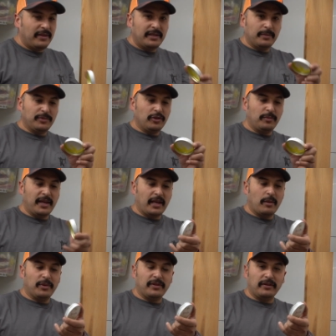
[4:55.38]
the dip tube, they
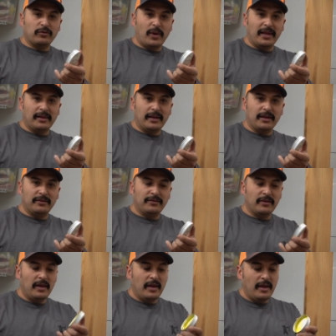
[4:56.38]
come with these white
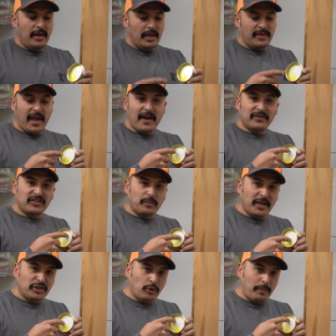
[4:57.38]
lids. They have a
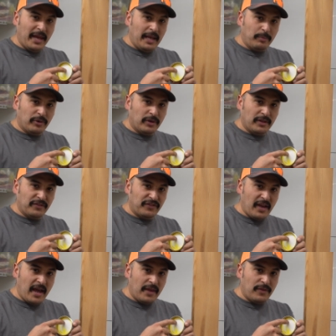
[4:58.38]
special paper
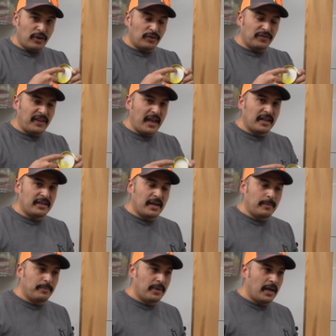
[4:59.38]
inside that'll stand
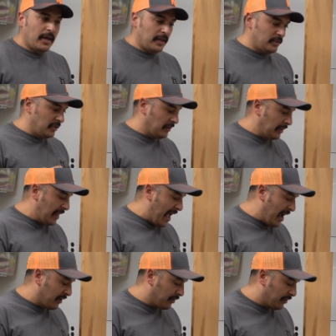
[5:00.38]
up uh, to the
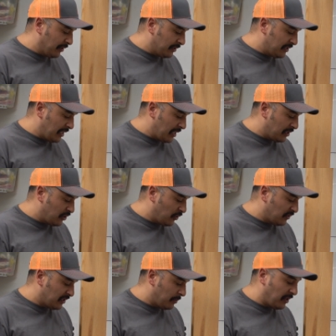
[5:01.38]
lacquers and
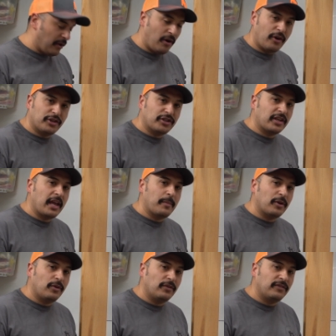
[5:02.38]
to some of the harsher
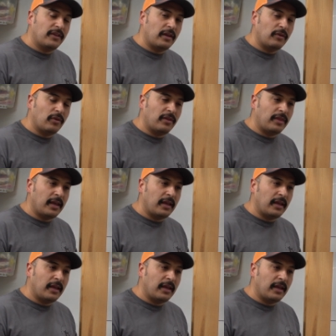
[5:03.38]
chemicals that,